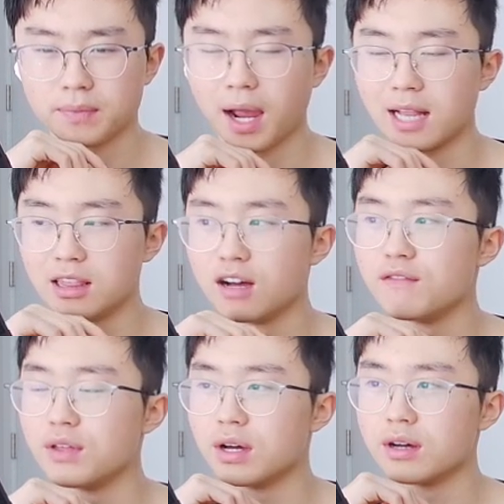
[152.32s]
I
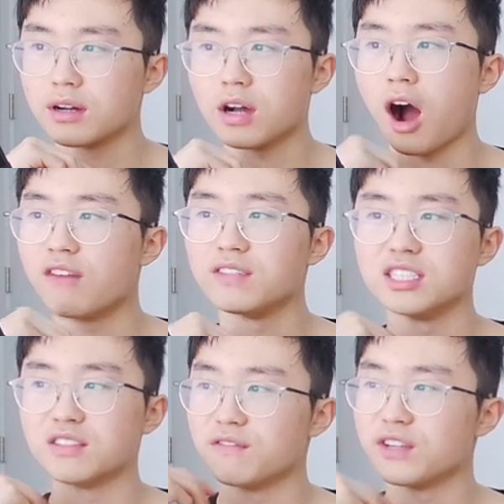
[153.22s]
love the
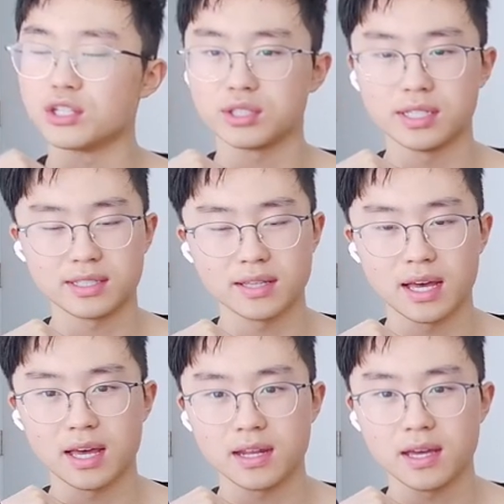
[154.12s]
confidence and fierceness in
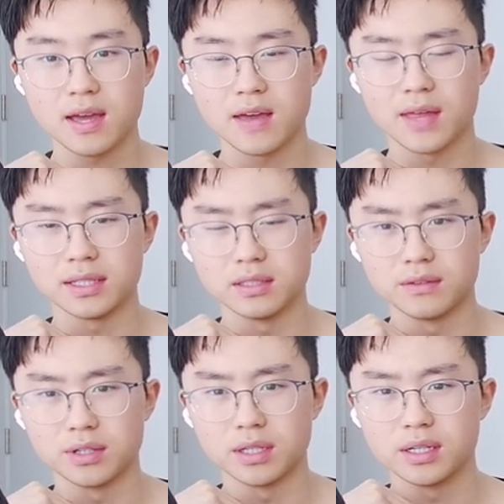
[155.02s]
that in that
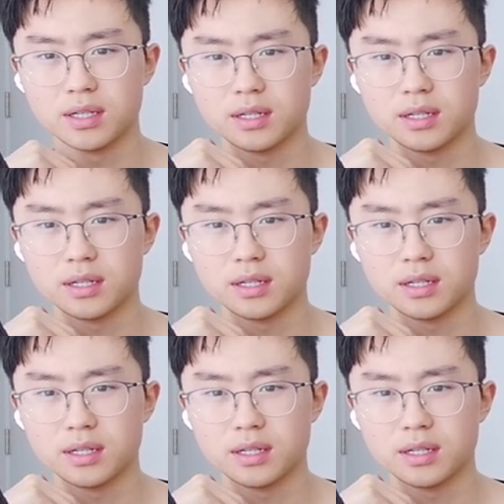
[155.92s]
delivery.